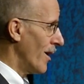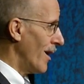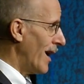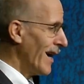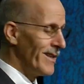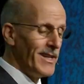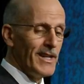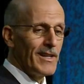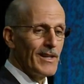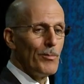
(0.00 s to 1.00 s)
I
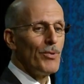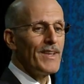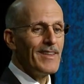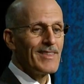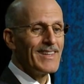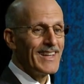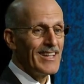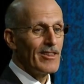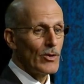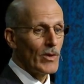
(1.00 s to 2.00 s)
didn't complete the
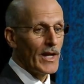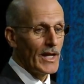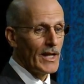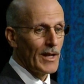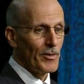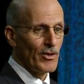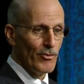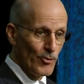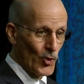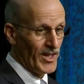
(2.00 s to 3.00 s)
9th grade, and I went to
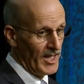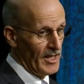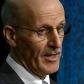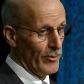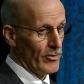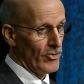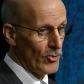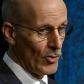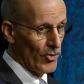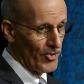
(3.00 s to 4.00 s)
14 different
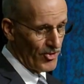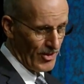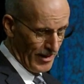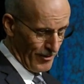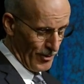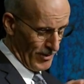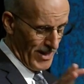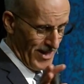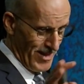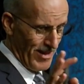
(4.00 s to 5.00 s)
schools, just to give you an
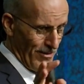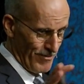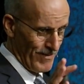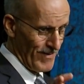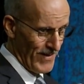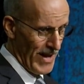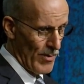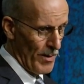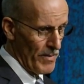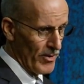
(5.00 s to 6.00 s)
idea of how
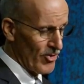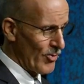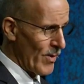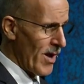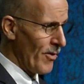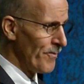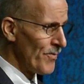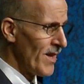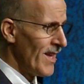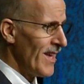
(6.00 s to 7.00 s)
I bounced around
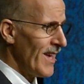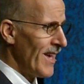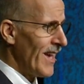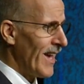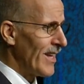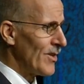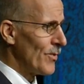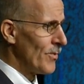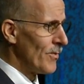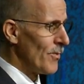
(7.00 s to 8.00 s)
and
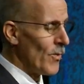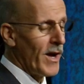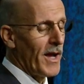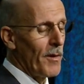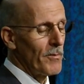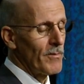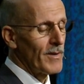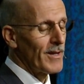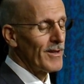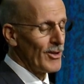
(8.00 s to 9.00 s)
why I'm
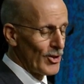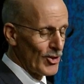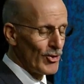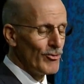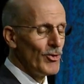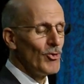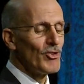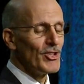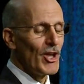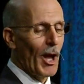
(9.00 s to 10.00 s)
confused
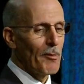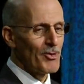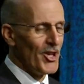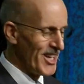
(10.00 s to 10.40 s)
at times.